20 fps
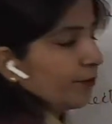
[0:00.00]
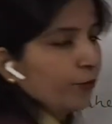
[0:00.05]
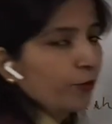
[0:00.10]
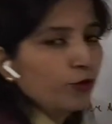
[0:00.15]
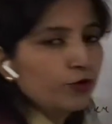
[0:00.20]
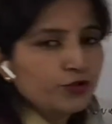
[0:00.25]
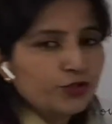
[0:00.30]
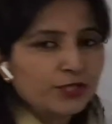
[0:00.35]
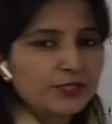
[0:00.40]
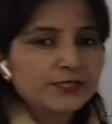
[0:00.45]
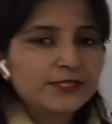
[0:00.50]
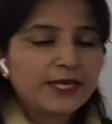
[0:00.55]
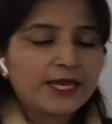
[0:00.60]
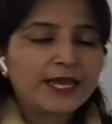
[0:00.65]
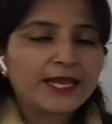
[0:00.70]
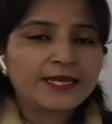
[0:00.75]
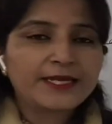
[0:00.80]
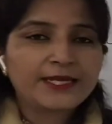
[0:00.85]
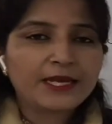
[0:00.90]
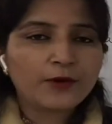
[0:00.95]
portion's
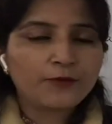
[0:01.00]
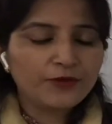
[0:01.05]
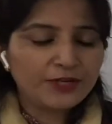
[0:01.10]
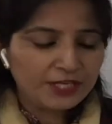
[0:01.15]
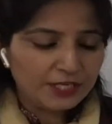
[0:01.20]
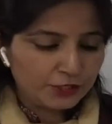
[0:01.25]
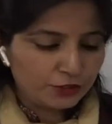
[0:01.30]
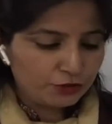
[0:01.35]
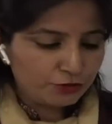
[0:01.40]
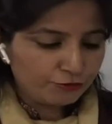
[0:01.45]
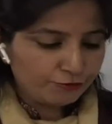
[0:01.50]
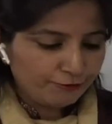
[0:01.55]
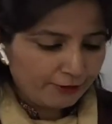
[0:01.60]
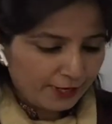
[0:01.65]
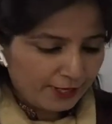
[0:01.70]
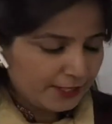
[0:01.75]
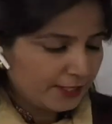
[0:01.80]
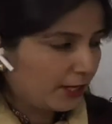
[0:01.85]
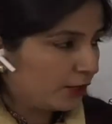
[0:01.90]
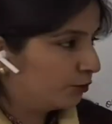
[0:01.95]
area we need to
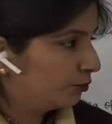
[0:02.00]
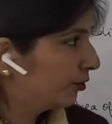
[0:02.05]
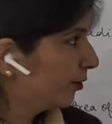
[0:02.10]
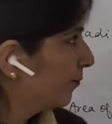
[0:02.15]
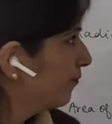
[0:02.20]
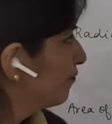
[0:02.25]
find out.